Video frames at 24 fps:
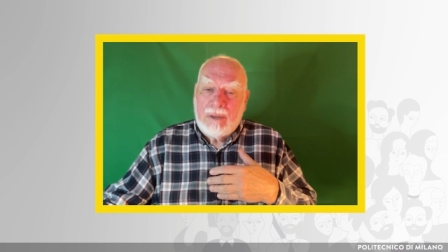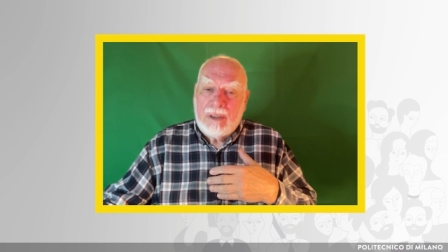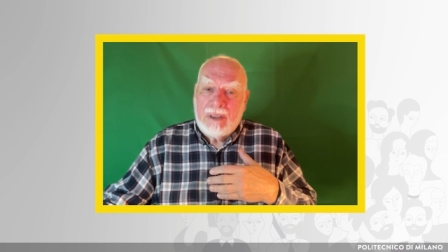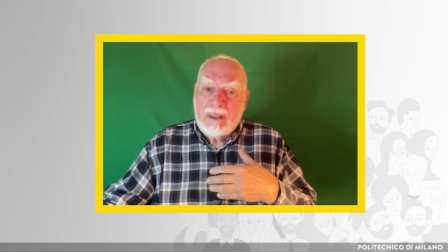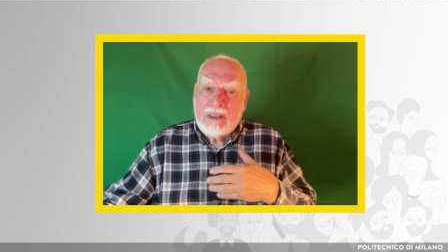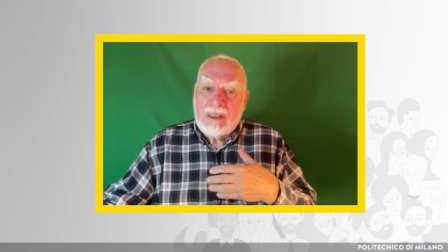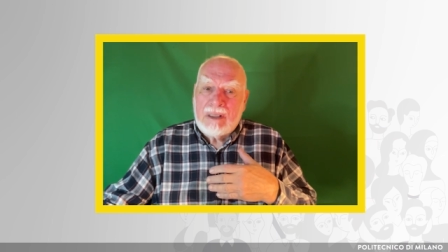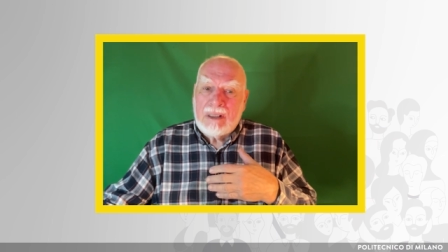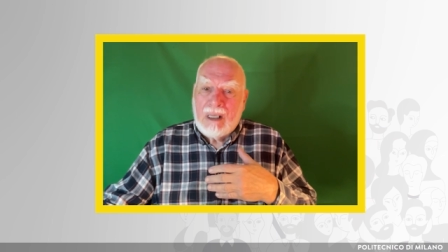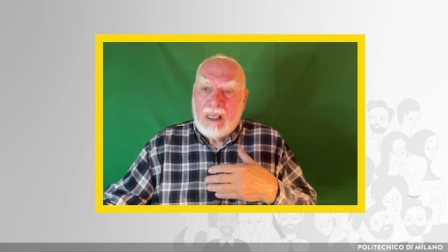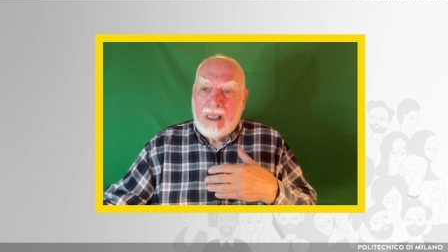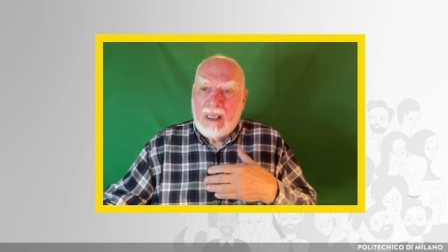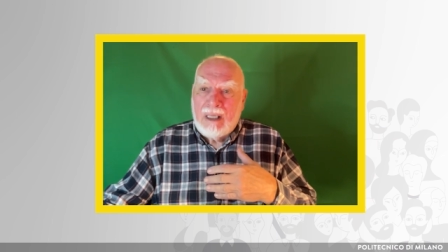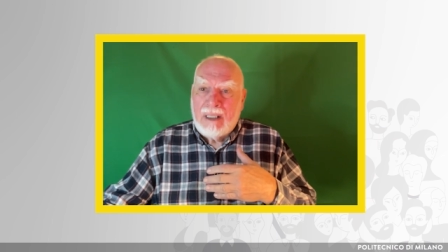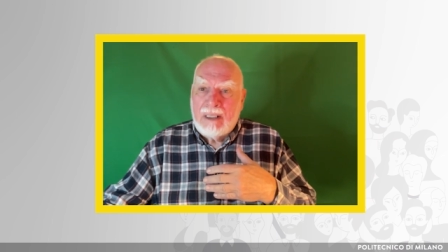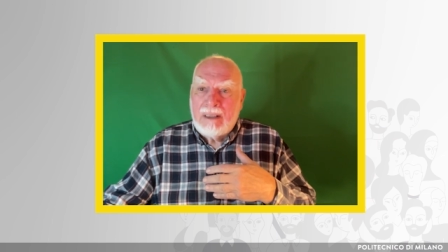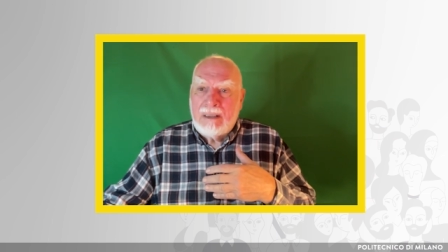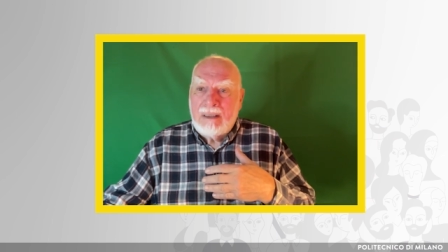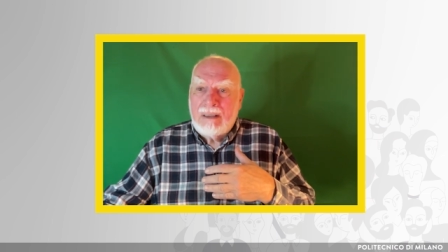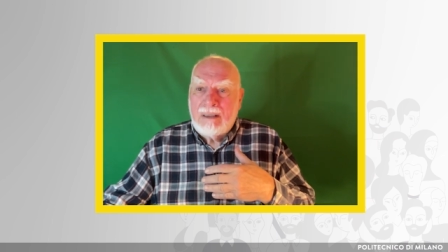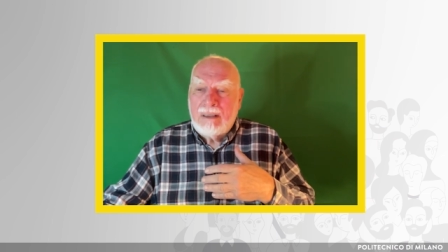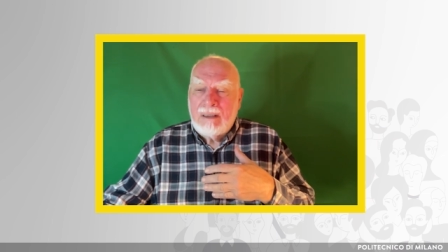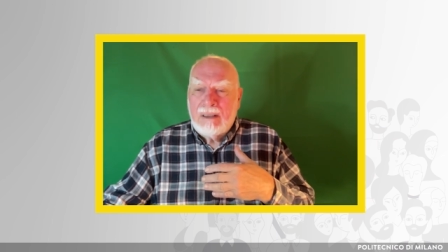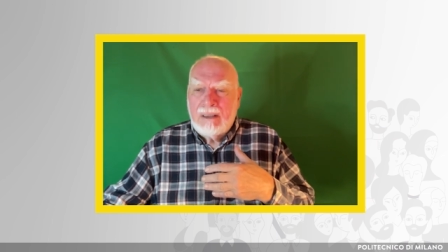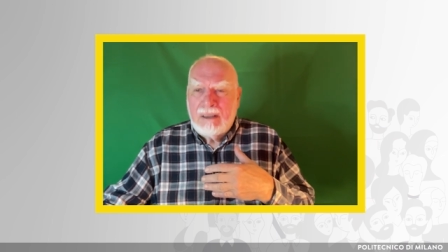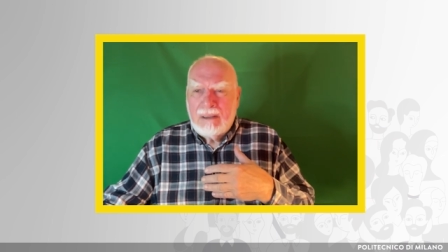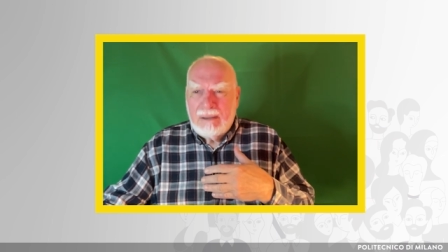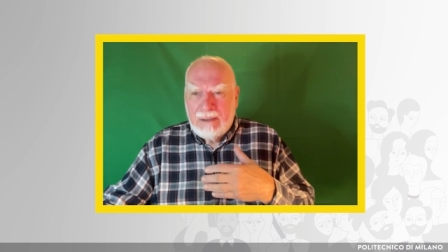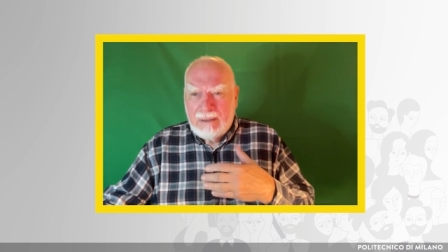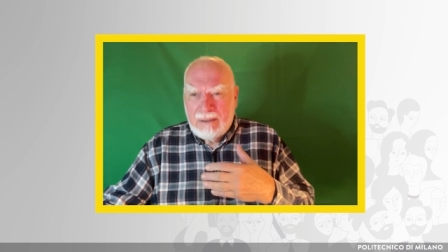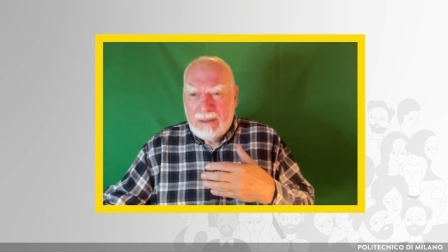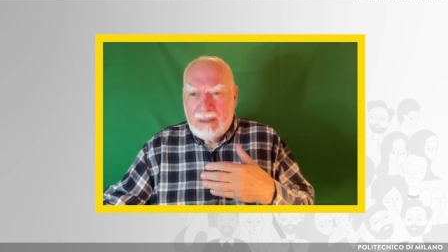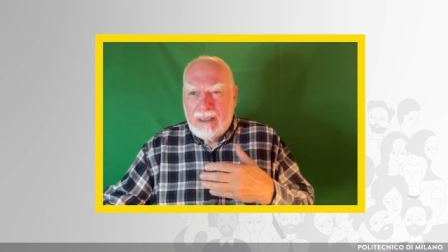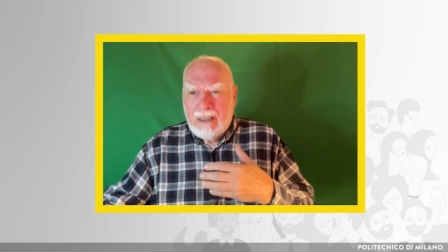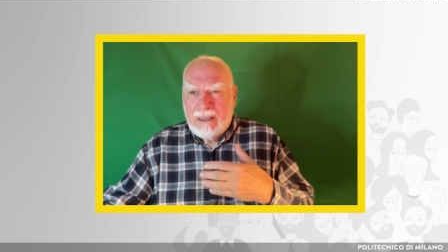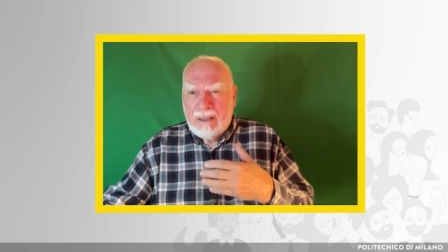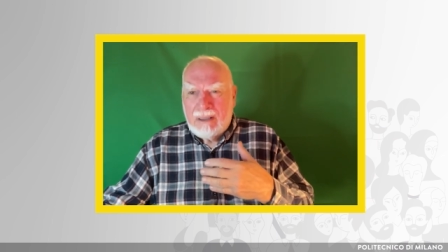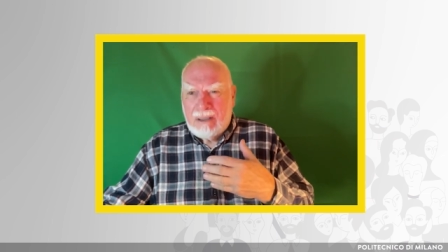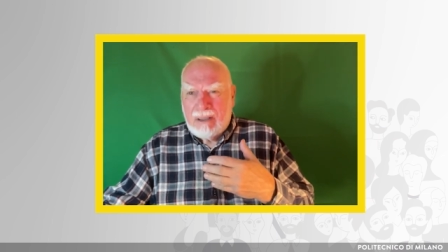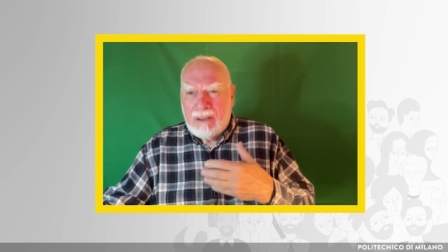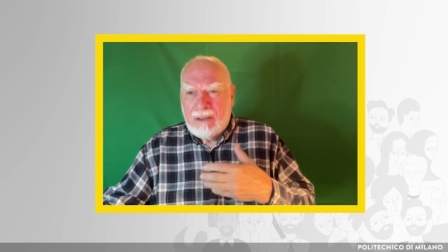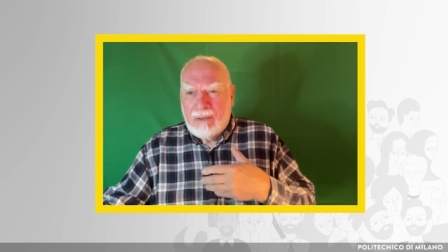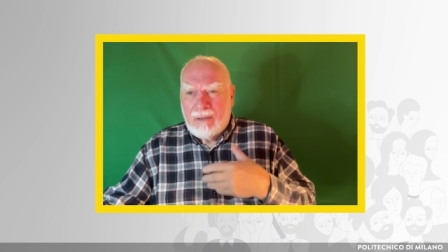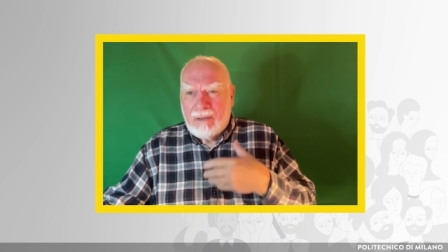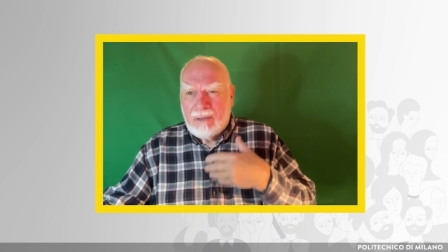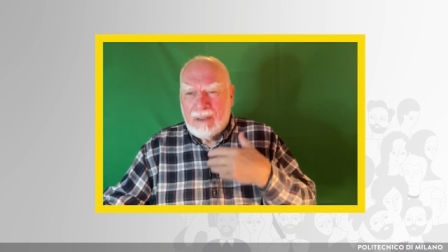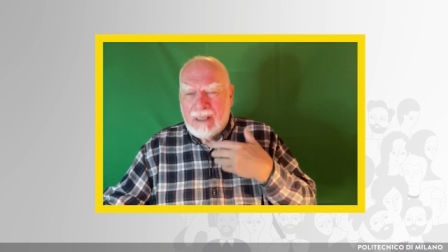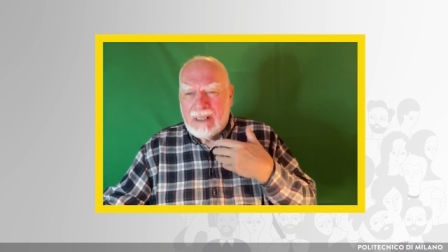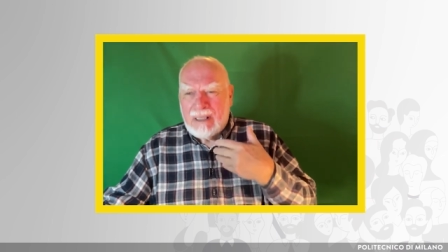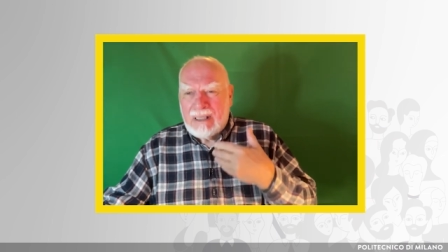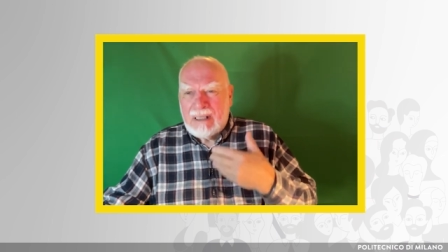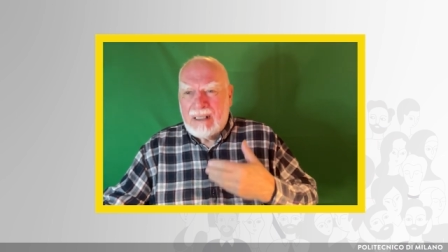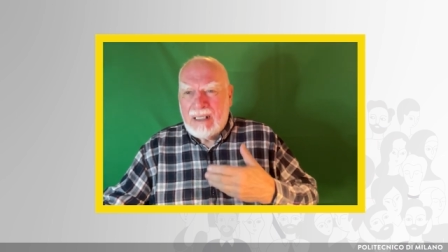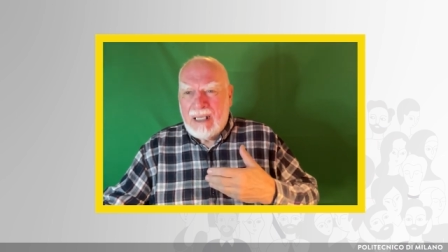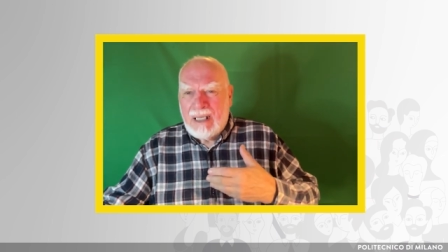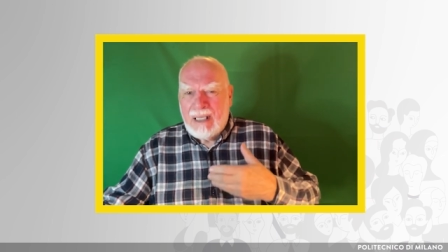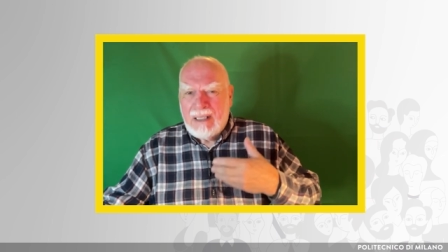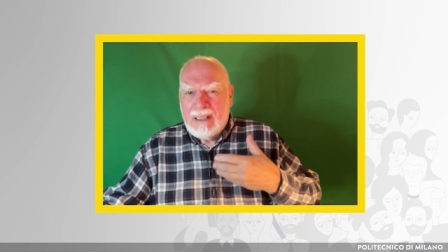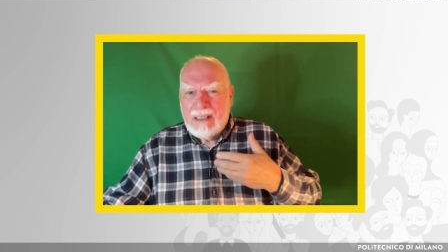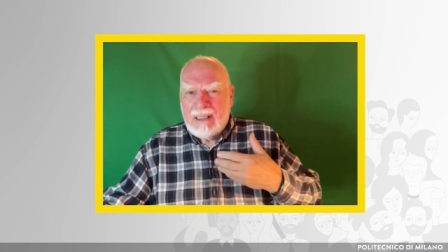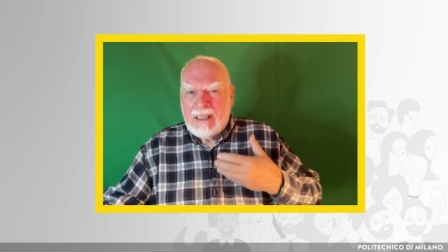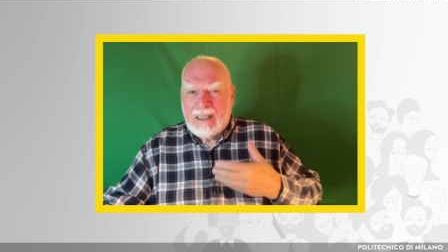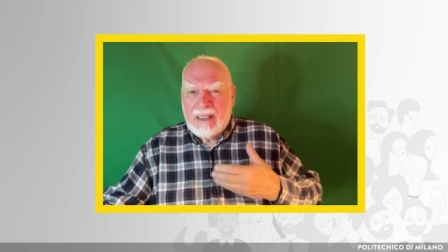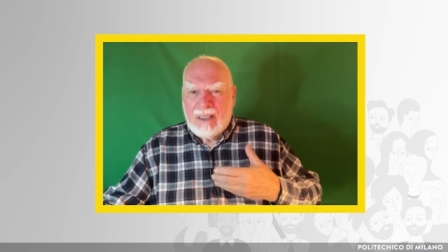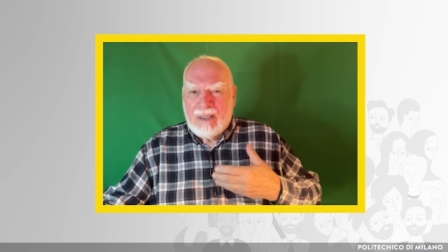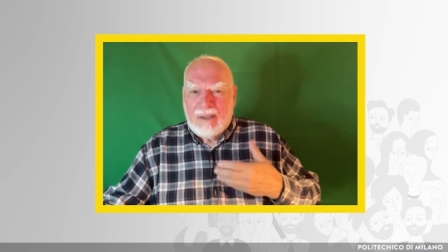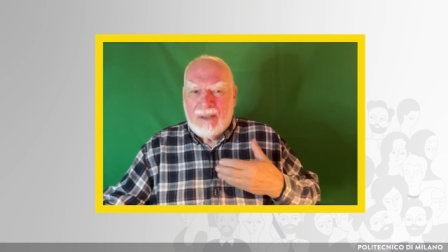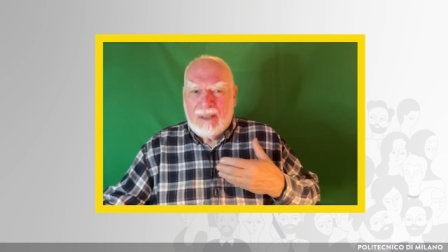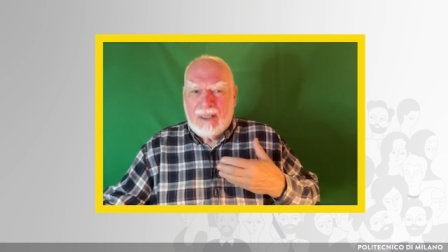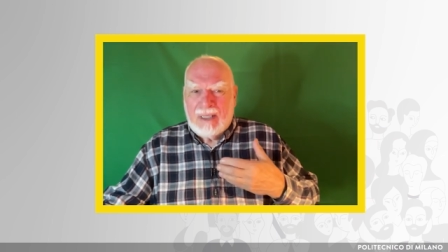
inside, it sort of stays there,